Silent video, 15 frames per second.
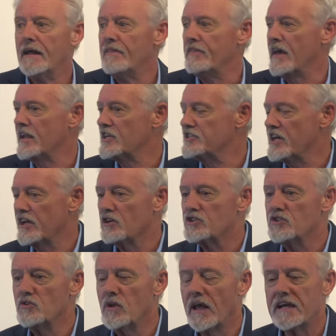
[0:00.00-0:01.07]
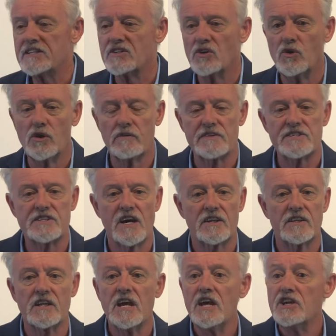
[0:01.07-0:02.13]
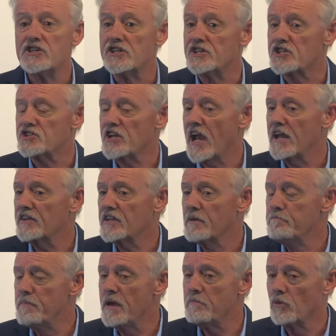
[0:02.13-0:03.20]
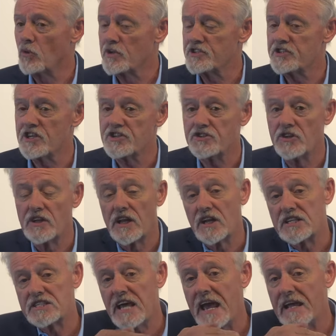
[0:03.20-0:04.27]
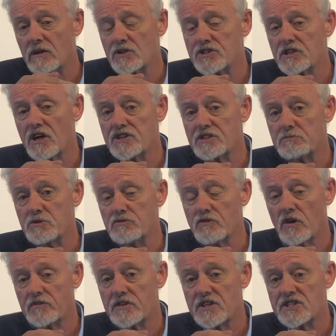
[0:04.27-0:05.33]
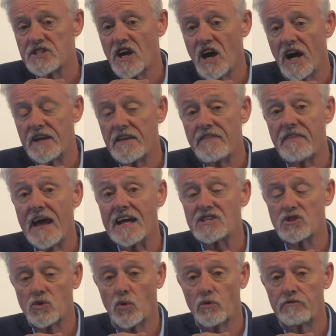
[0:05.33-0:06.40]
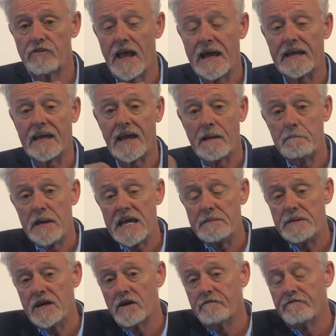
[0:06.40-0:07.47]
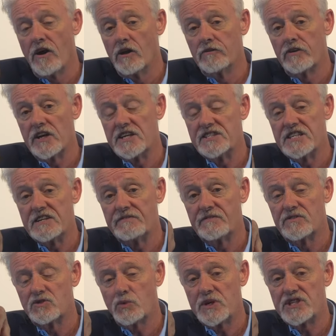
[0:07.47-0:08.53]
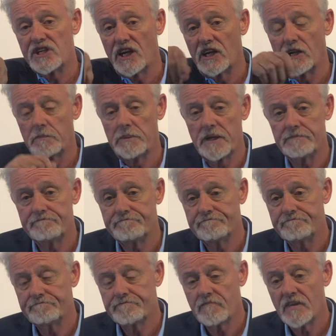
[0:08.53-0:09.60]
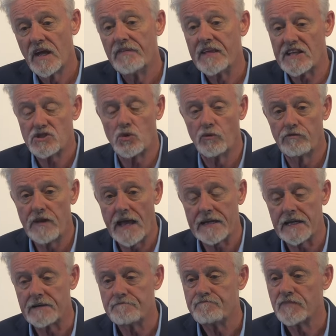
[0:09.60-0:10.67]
Then a day or two later, all of a sudden, she's standing a bit more insistent and her tail starts to move off to the side. That's called flagging. And maybe her vulva is even twitching a little bit. That's called flagging.